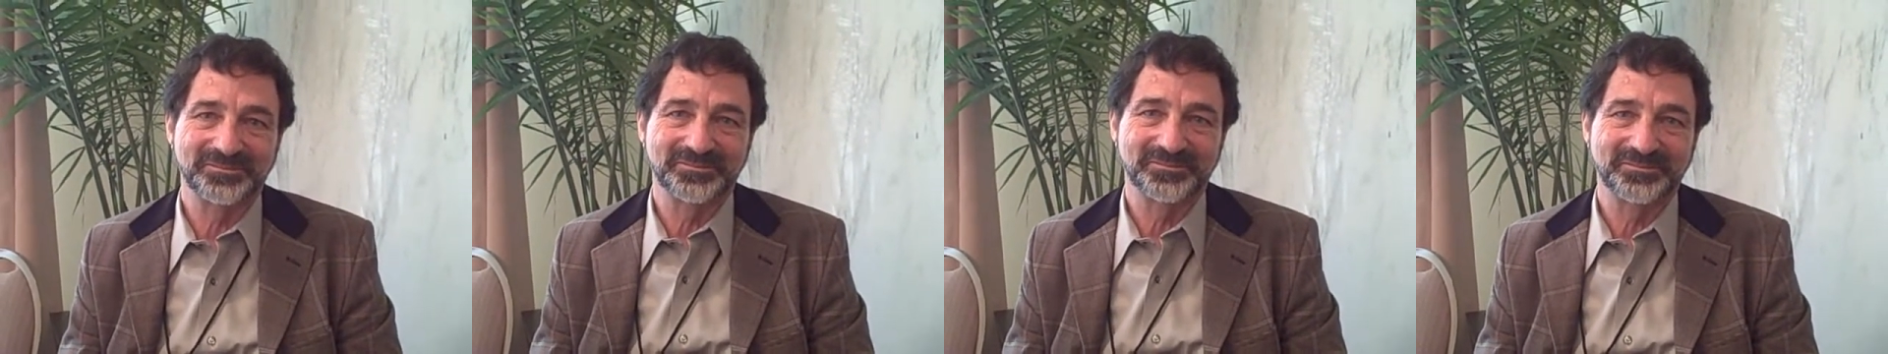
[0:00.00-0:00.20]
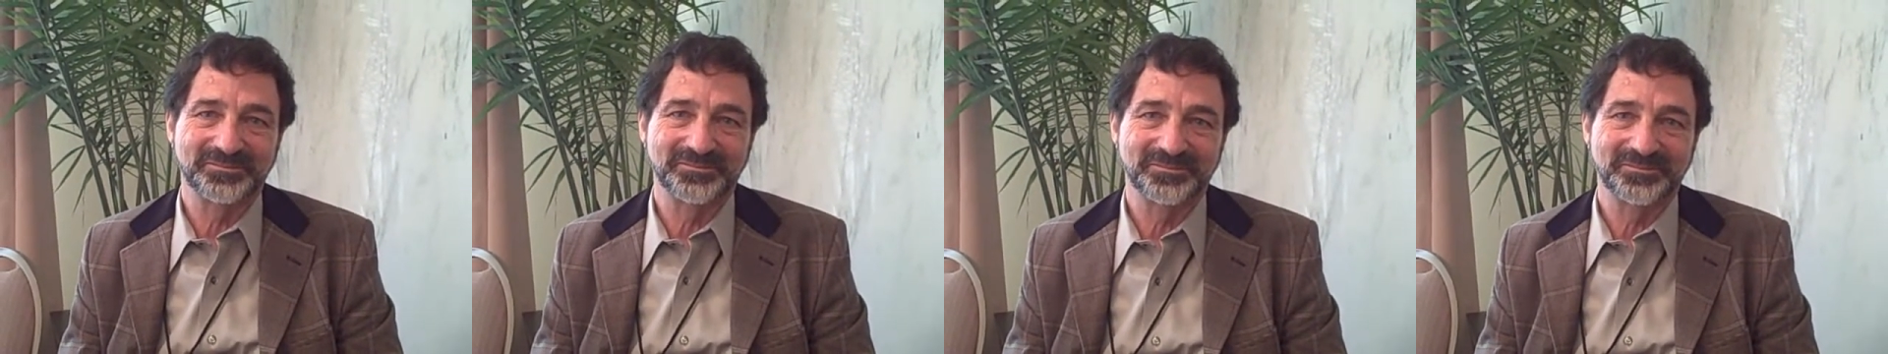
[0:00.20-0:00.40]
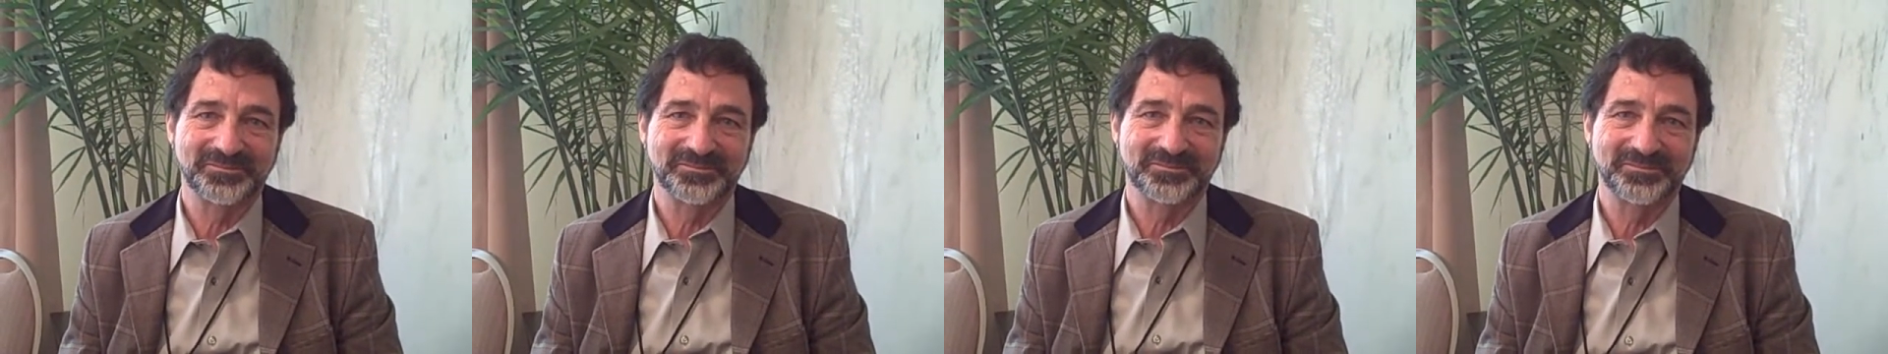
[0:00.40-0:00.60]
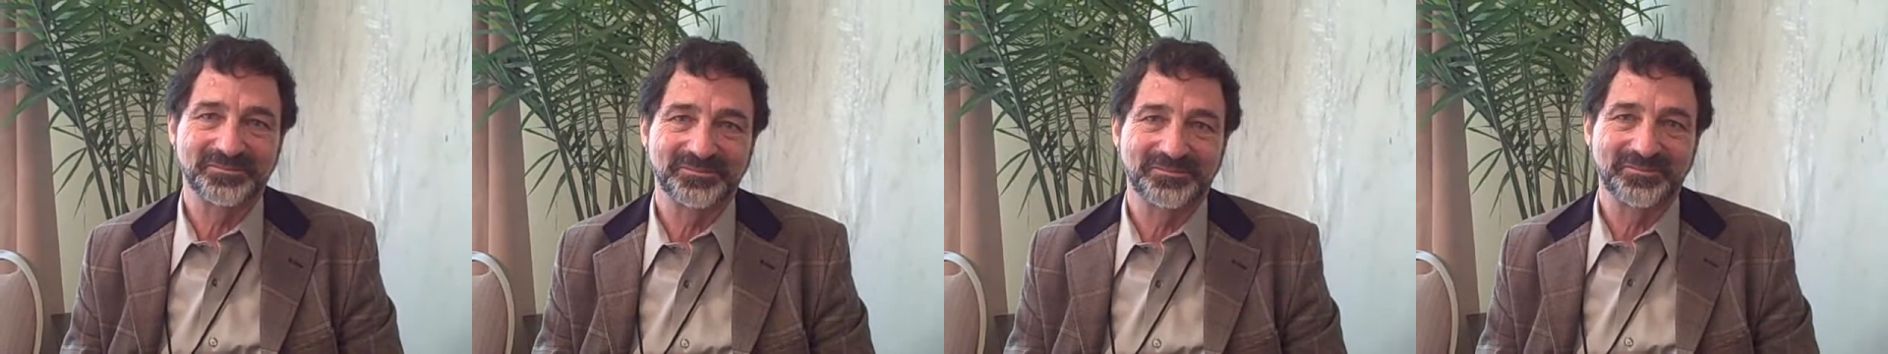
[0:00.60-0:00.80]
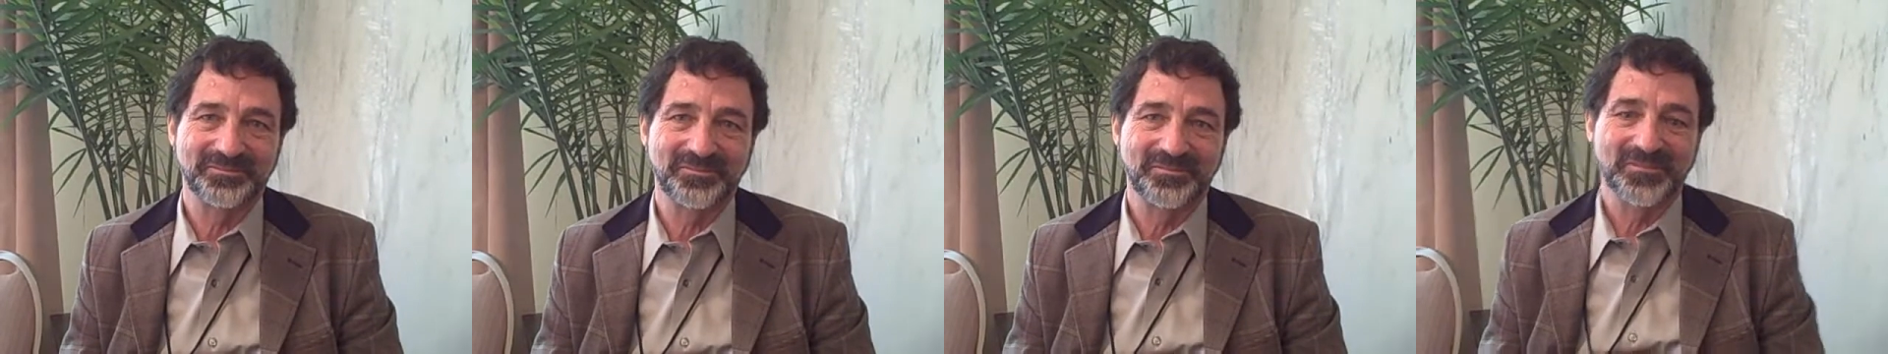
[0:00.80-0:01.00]
Dr.
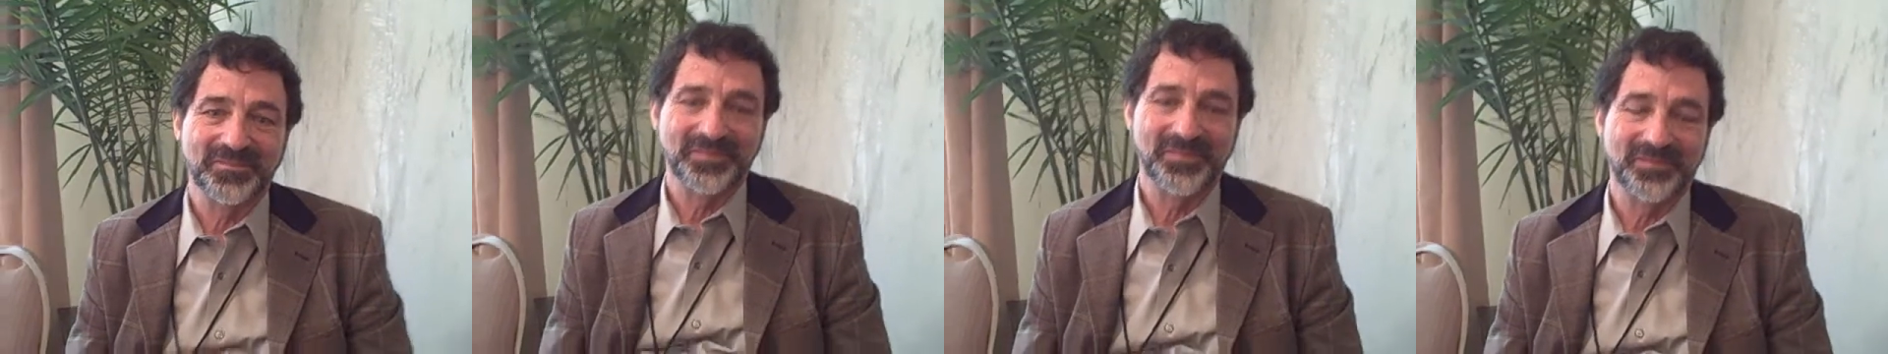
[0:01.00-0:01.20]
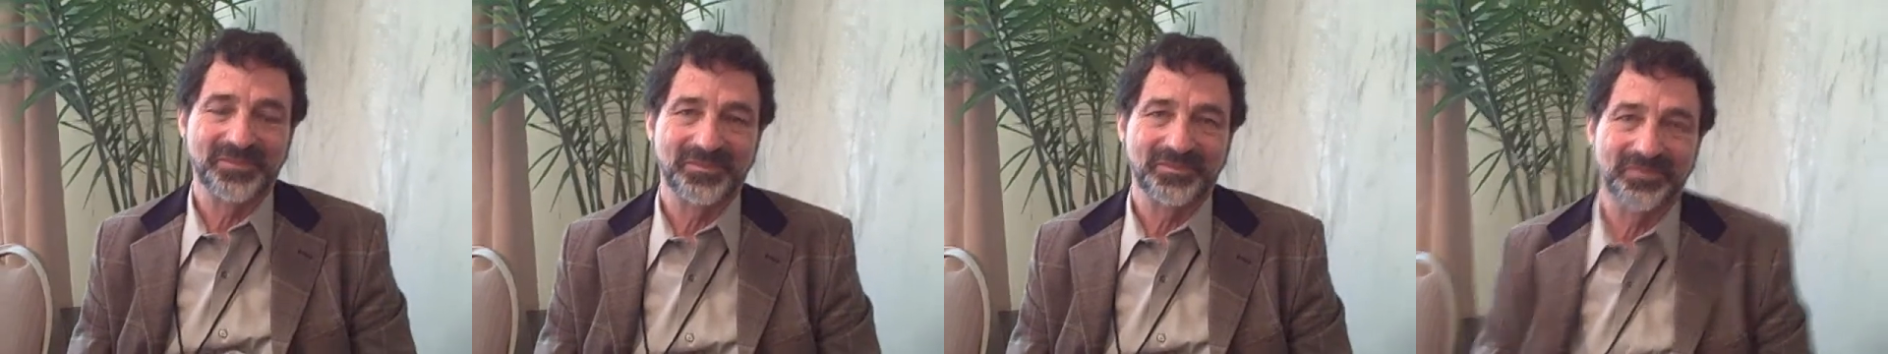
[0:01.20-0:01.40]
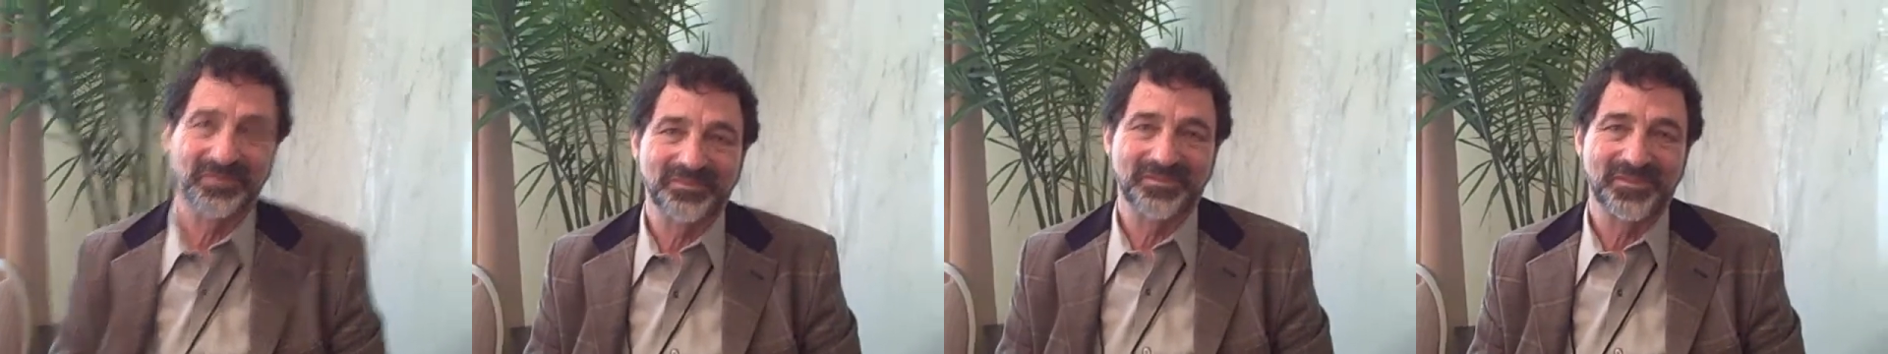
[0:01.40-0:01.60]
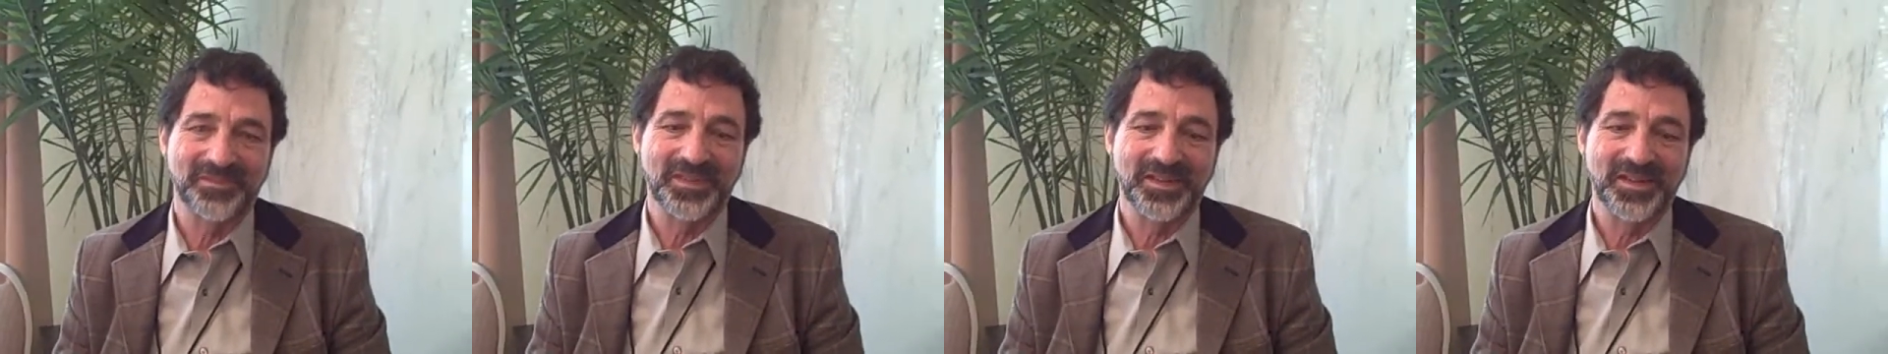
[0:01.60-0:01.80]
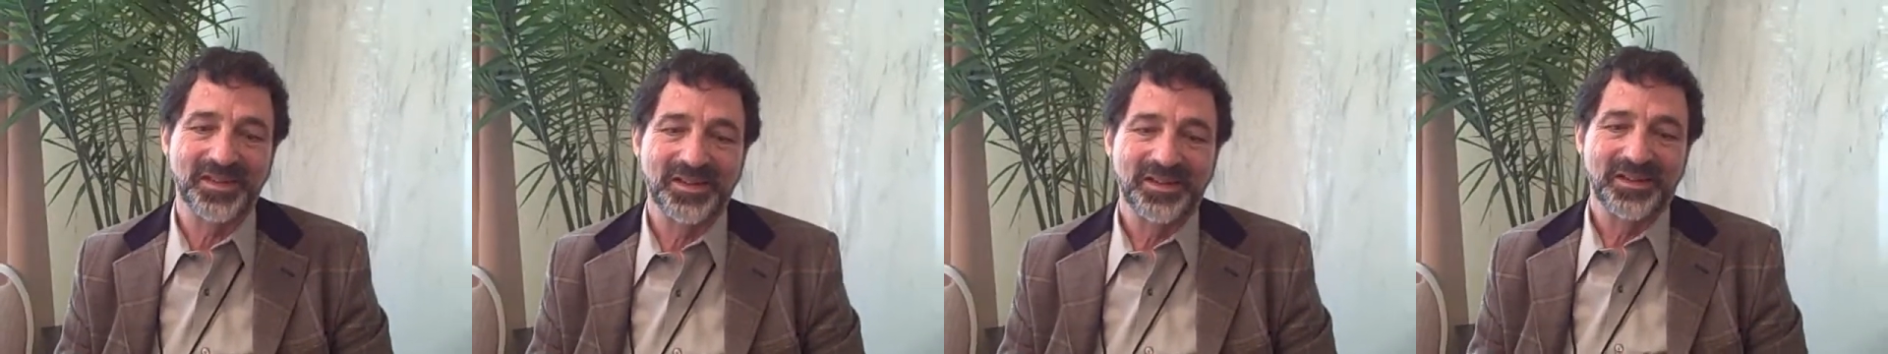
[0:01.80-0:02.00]
BarOn?